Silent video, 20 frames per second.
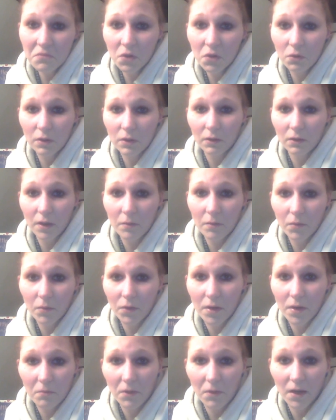You can label
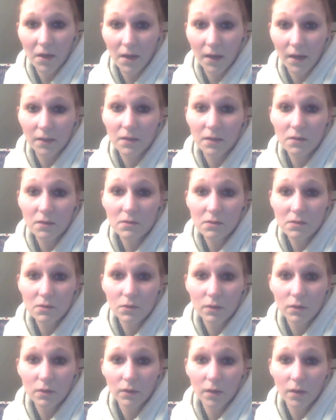them like I did.
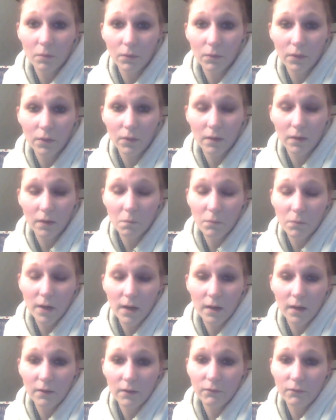You can label them
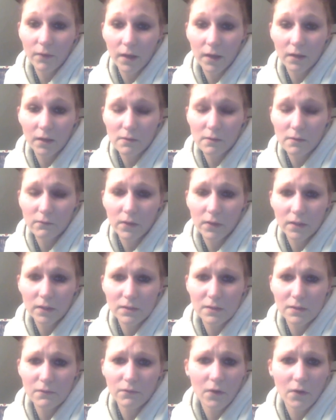by finding
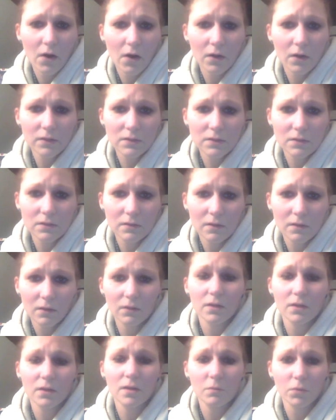fancy fonts
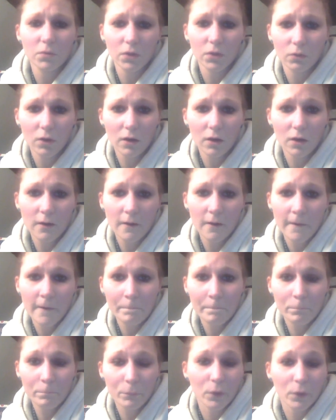on the computer,
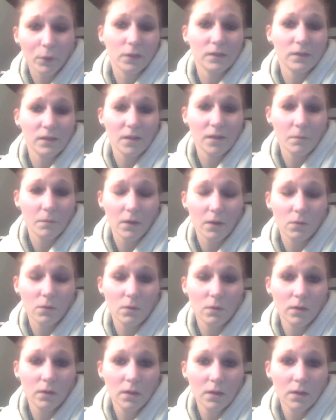printing them out.
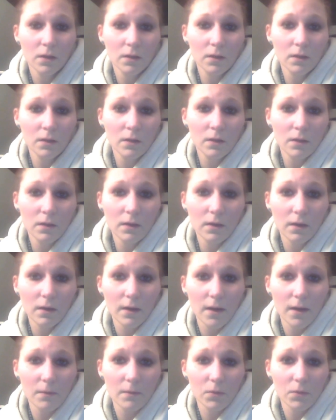
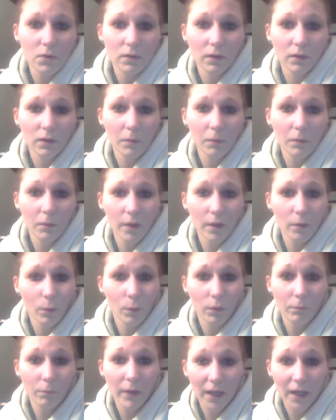You can label them
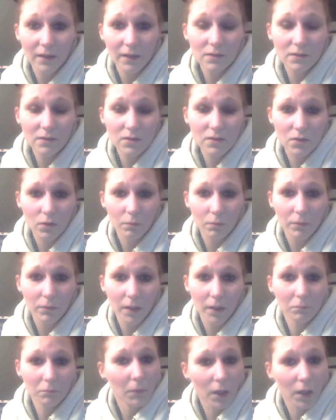with paints or
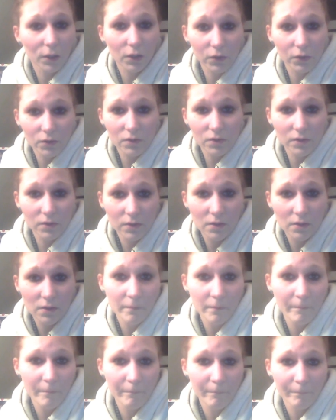big markers.
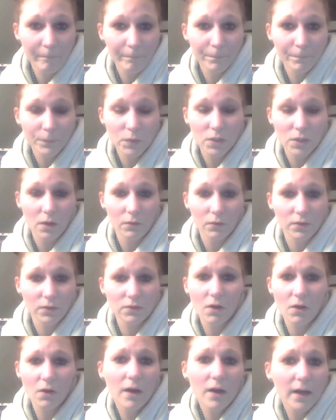So there's
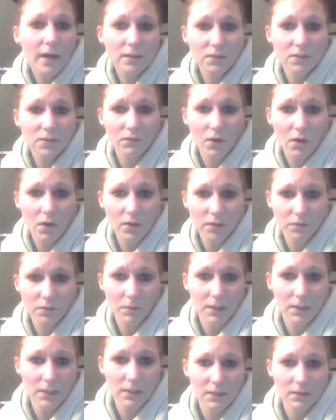all kinds of awesome
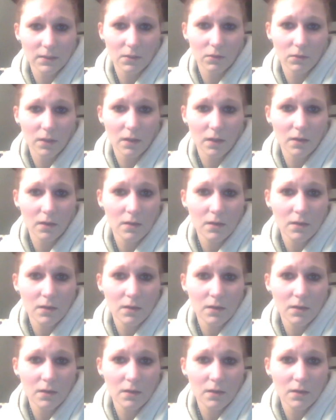ideas out there.